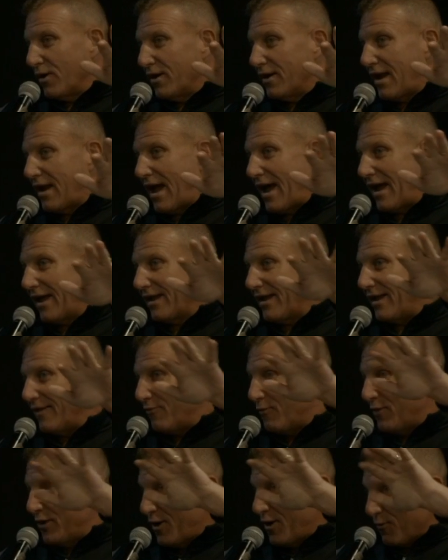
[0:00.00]
it. Like,
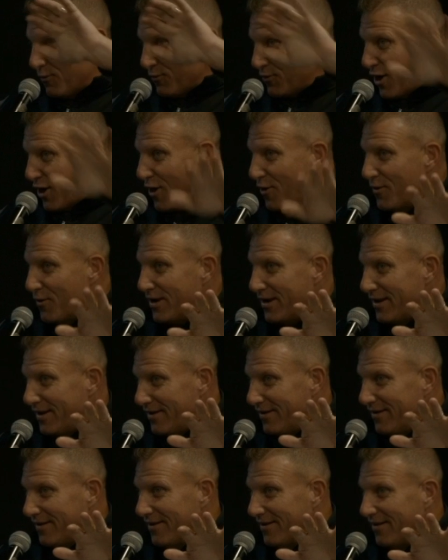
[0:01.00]
if we don't know it,
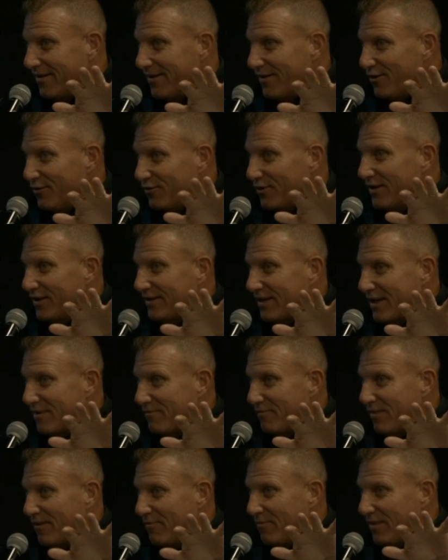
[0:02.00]
you think that
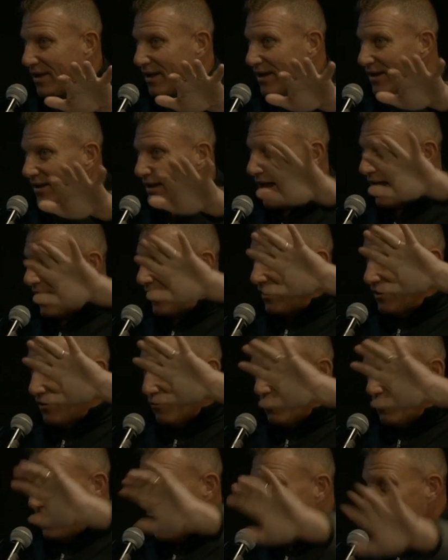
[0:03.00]
may be it? Like, look,
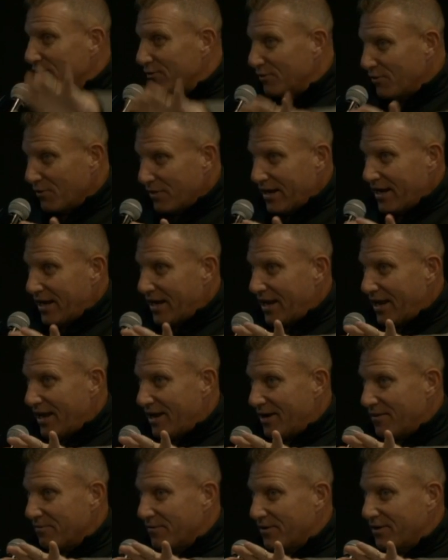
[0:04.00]
we're not going to go get any
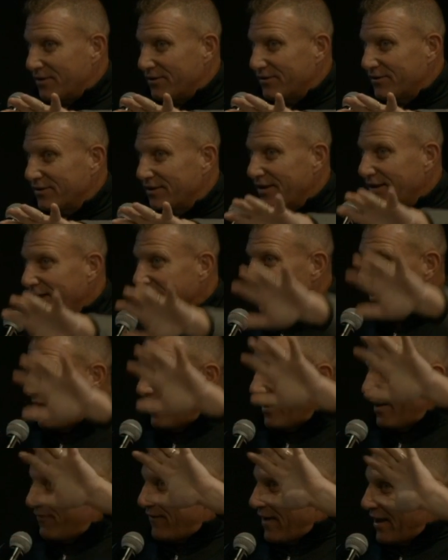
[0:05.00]
help, because
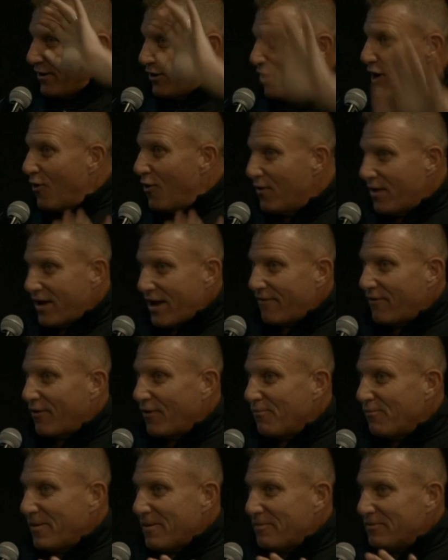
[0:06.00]
if I know it, I've
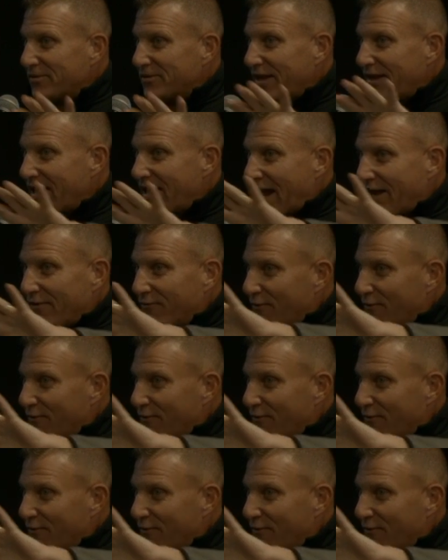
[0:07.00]
heard people say that I'd